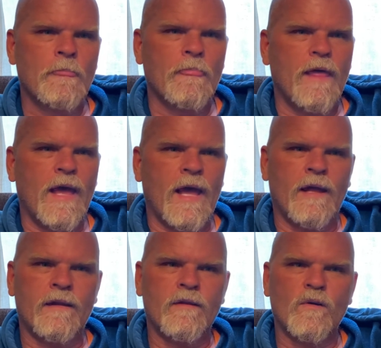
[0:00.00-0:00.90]

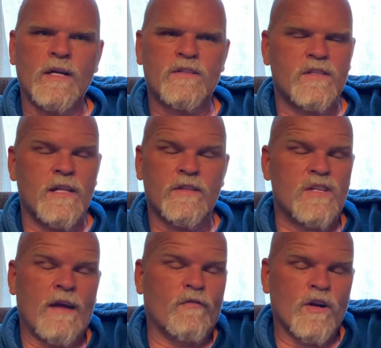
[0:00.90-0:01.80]
And it's it's
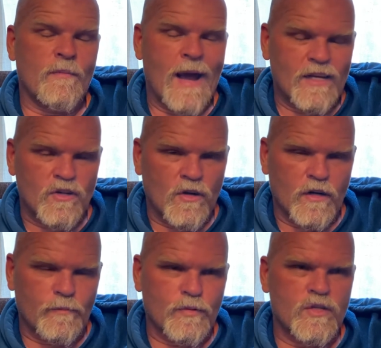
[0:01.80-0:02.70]
never going to match
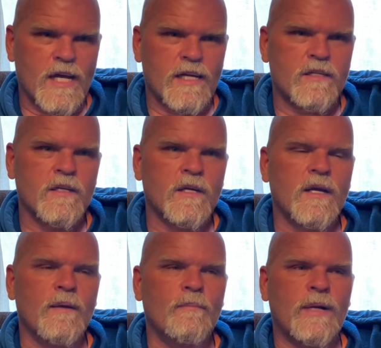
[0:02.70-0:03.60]
100%
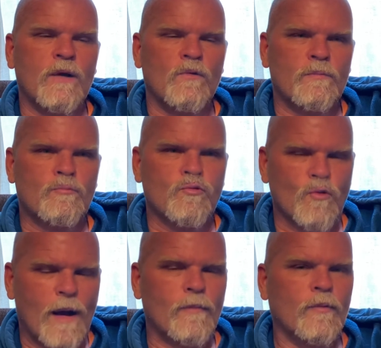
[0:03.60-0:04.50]
but it would
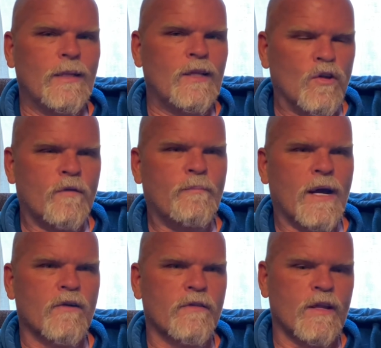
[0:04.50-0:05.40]
probably look
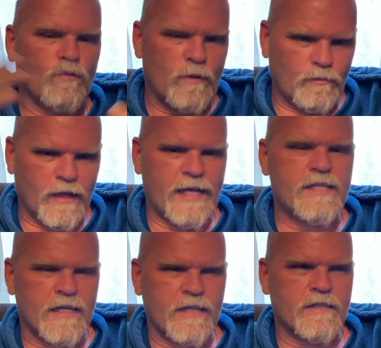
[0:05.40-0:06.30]
better than
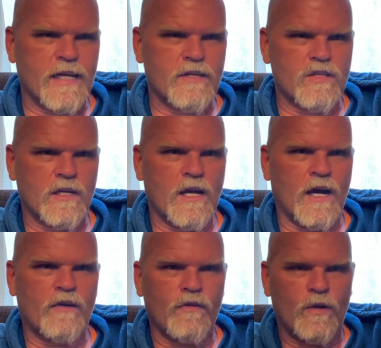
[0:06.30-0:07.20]
replacing a section of
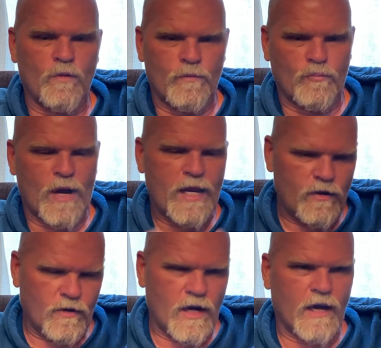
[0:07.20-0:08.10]
concrete with brand
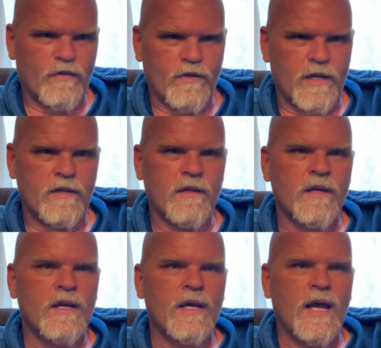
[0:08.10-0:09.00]
new concrete
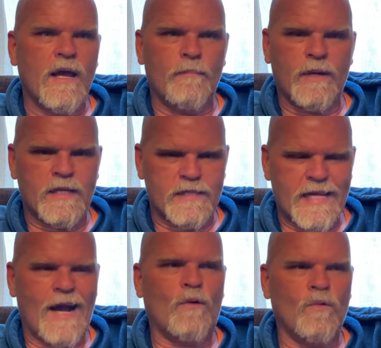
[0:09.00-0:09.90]
because
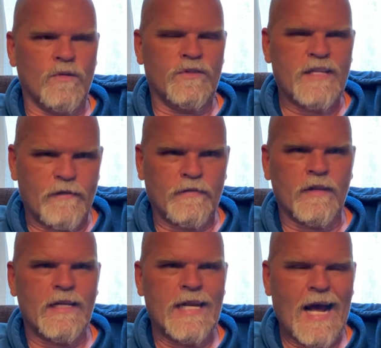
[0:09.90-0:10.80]
that will
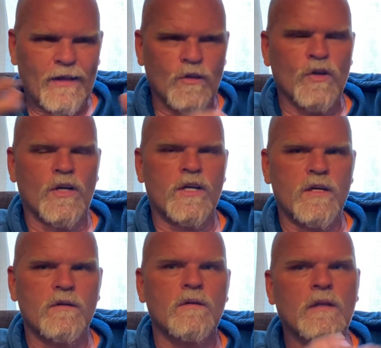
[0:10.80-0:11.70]
definitely not look
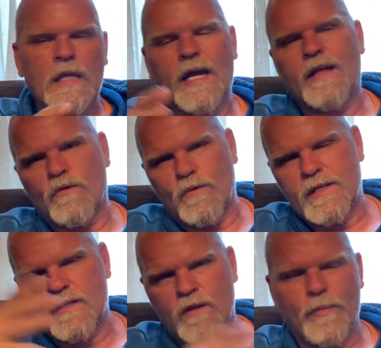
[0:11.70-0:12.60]
like the
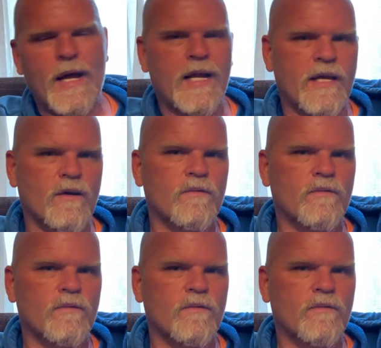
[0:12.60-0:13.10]
rest of the patio.